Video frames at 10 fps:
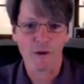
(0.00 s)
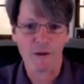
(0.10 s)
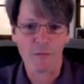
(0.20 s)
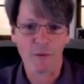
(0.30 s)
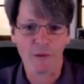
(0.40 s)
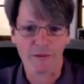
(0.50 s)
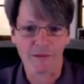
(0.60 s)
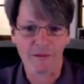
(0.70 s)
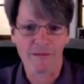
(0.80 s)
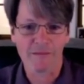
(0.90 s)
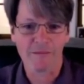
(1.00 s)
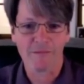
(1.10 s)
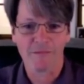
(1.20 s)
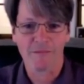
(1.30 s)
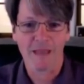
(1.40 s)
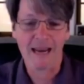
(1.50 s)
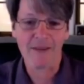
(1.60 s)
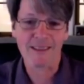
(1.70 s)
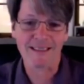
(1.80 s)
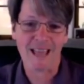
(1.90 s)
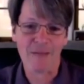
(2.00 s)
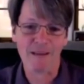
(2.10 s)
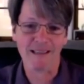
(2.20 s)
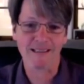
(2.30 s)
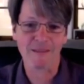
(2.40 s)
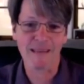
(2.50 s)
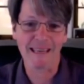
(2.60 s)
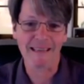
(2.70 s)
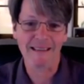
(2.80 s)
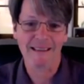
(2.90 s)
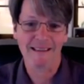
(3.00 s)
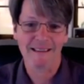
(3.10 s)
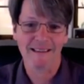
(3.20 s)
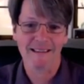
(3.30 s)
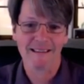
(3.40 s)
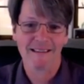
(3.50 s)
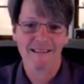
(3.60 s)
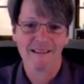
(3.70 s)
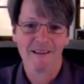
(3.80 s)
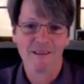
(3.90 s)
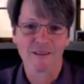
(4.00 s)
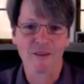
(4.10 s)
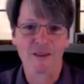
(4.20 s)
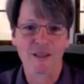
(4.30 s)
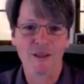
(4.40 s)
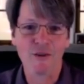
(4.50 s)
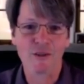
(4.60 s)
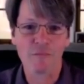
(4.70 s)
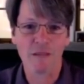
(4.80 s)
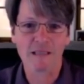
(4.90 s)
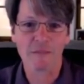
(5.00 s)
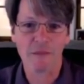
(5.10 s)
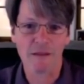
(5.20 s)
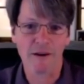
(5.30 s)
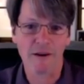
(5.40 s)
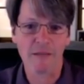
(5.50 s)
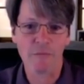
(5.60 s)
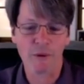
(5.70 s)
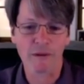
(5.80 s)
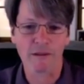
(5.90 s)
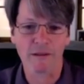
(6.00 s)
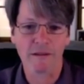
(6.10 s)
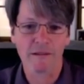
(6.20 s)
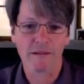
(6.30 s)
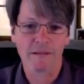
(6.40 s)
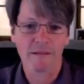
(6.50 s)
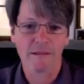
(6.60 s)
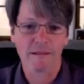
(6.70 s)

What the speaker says: It's pretty important. And everything's happening to me. So the solution must be very important.